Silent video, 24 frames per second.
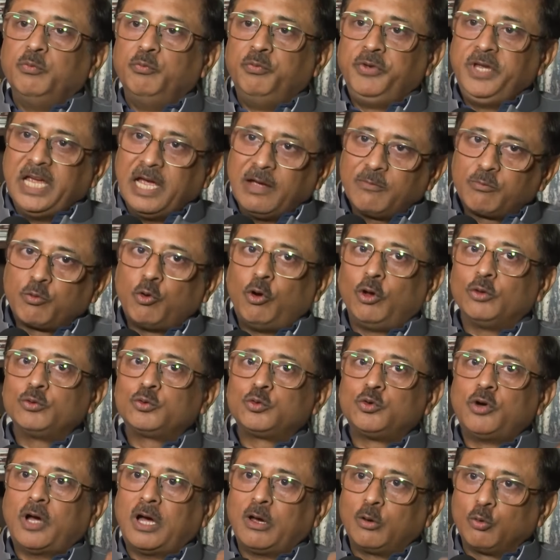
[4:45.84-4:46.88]
We have gone
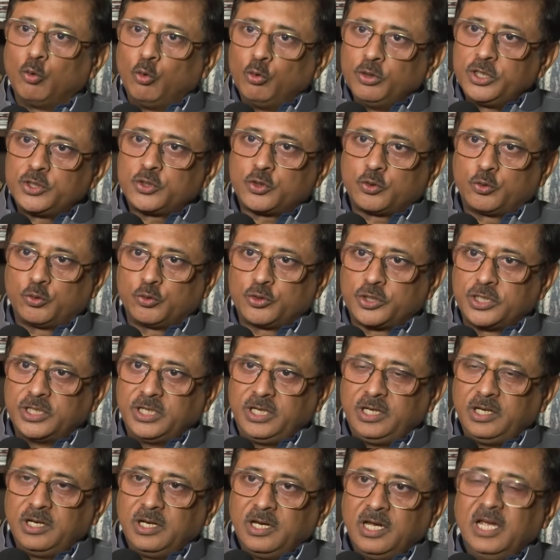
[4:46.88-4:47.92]
through our own
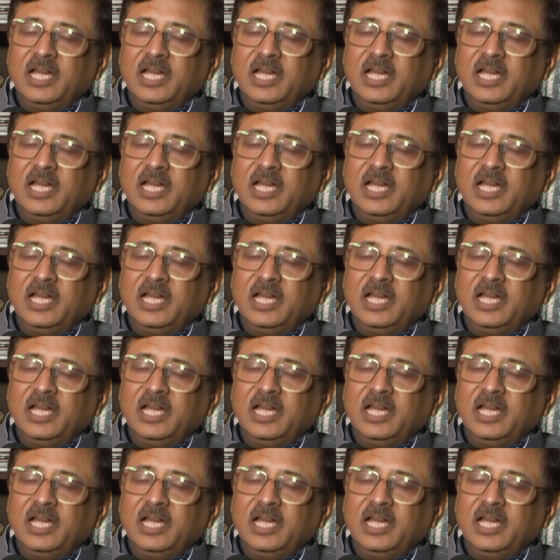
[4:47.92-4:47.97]
scrutiny.